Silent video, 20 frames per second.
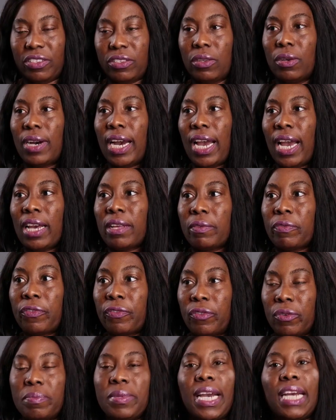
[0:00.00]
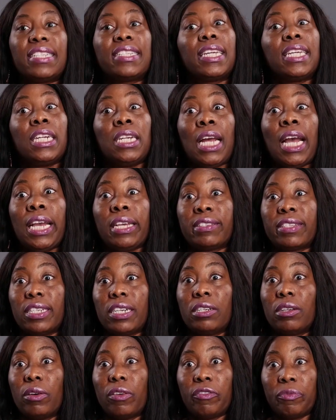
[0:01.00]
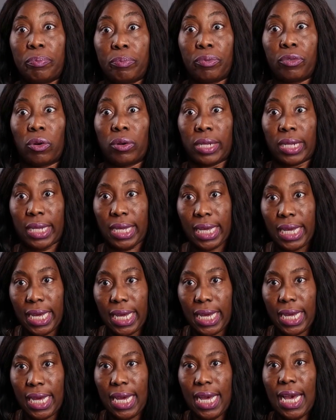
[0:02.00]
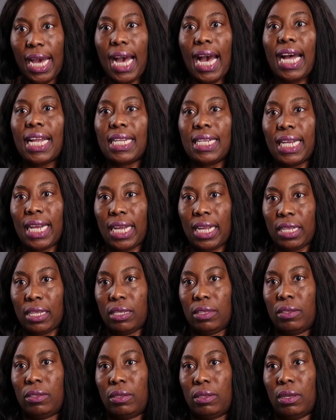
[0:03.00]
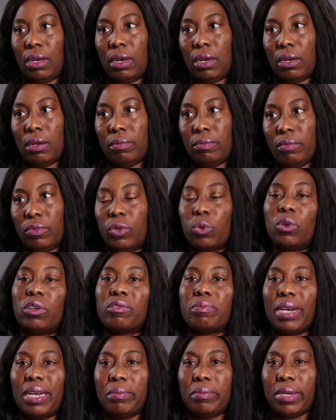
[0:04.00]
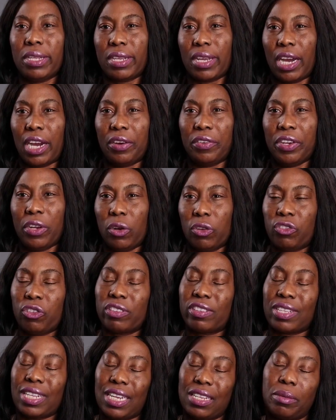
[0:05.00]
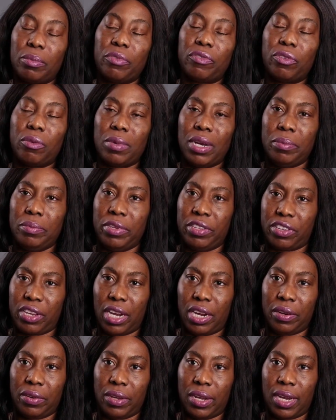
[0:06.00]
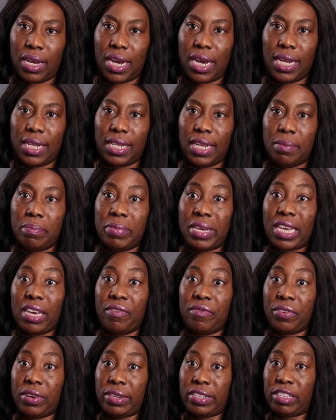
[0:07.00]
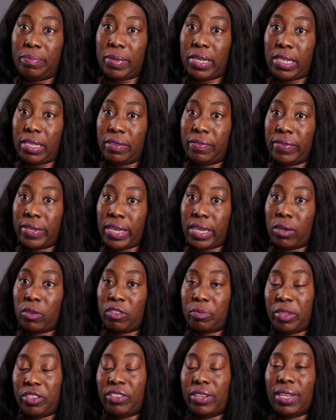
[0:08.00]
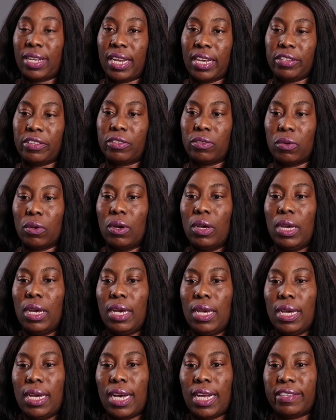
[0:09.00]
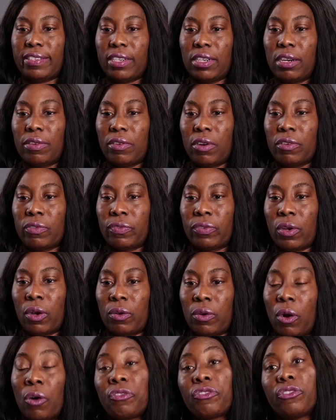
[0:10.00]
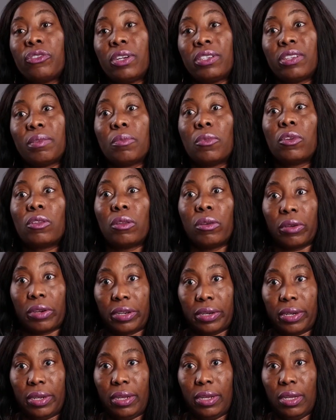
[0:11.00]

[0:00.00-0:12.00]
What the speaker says: So for me, I started off broadly, and then towards my mid-career, or just slightly before my mid-career, I then became very specific or specialized. So I started offshore as a mud logger.